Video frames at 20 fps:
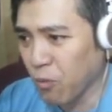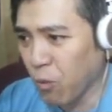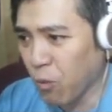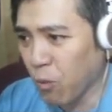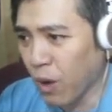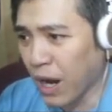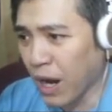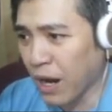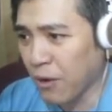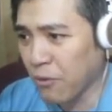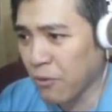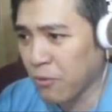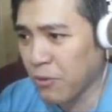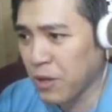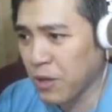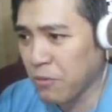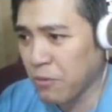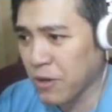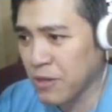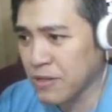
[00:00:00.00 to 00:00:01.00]
Wow,
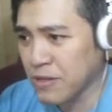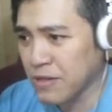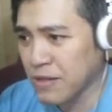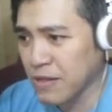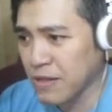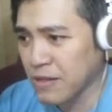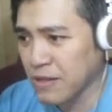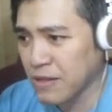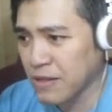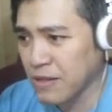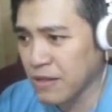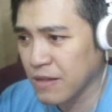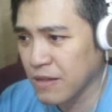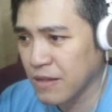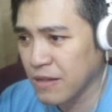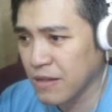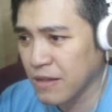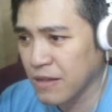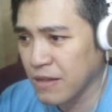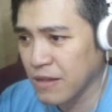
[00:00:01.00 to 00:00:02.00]
what's this?
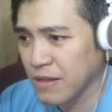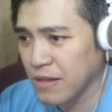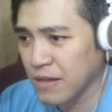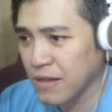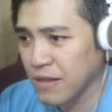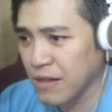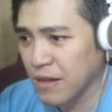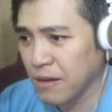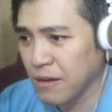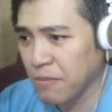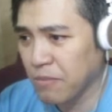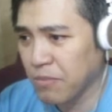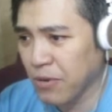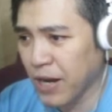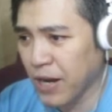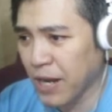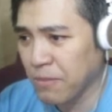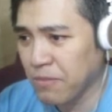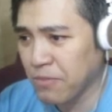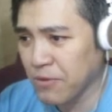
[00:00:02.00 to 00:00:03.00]

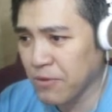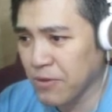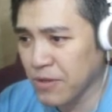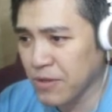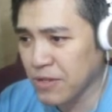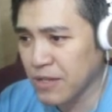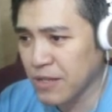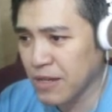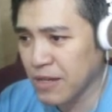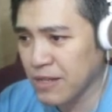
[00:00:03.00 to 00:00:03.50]
Brine pools.